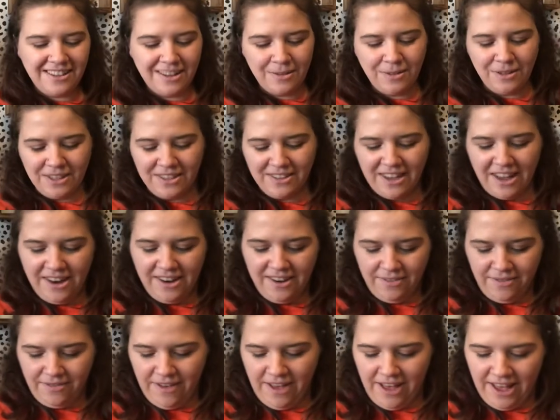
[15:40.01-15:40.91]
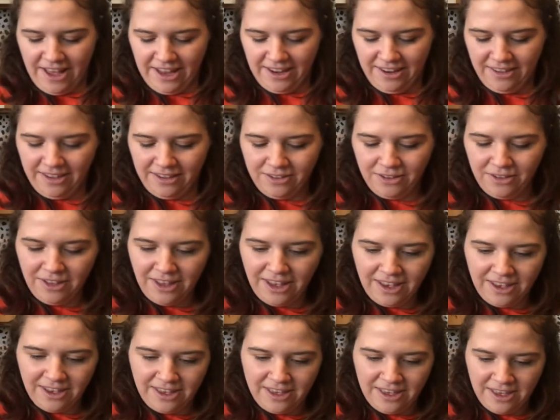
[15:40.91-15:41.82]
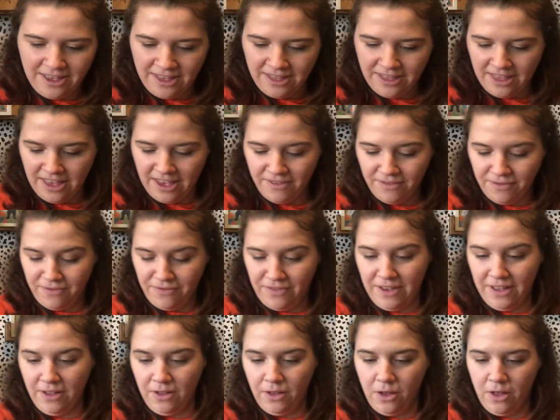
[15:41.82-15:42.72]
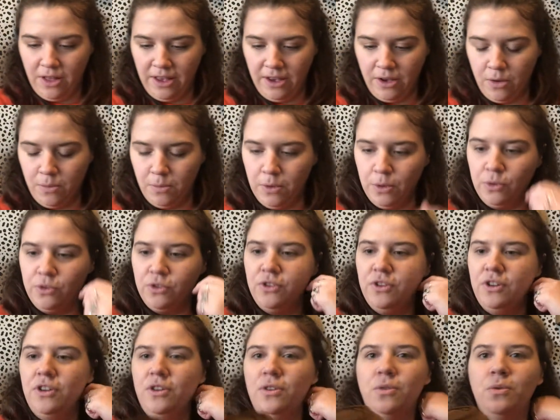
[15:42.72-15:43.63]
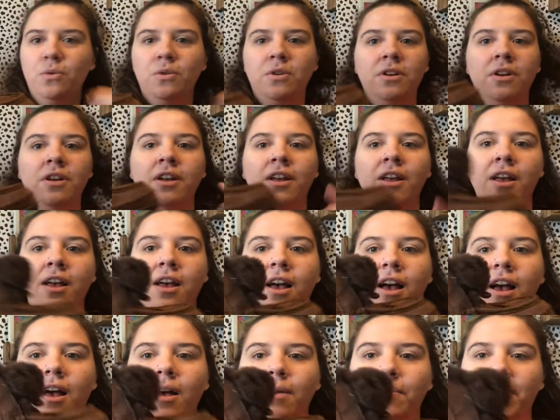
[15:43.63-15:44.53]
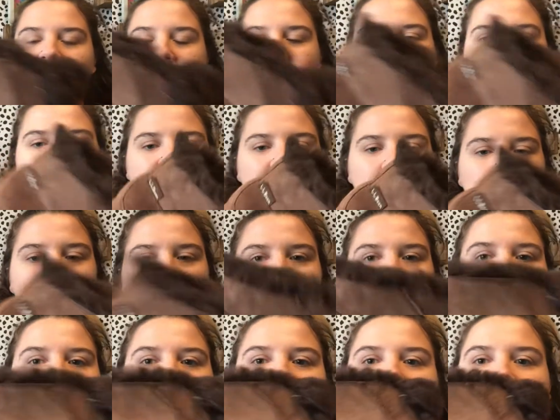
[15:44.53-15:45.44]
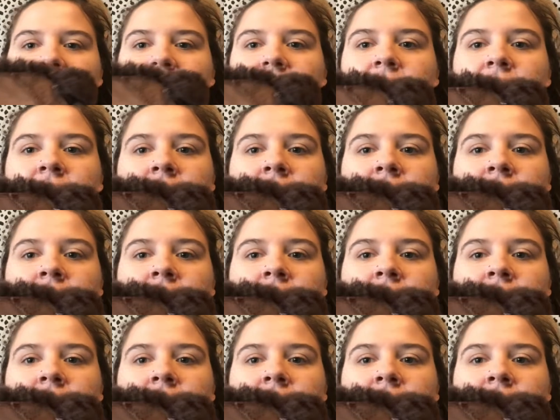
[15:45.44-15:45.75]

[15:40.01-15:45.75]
I was excited to find. These are like, they feel like almost new. LL Bean